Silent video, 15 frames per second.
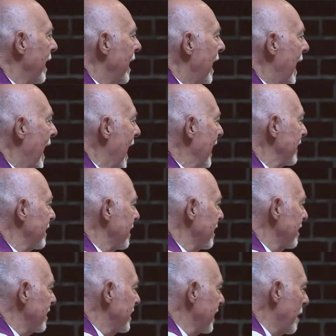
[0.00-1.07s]
at
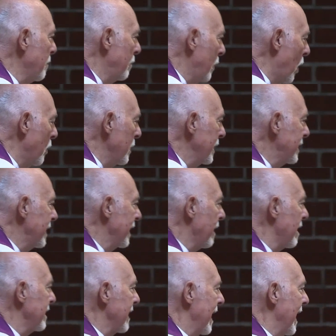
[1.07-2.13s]
some moments in our
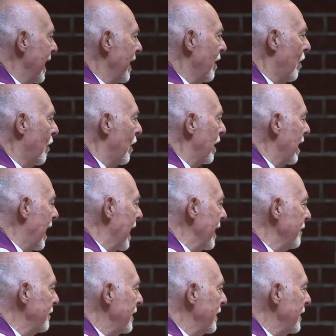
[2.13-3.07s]
day or life,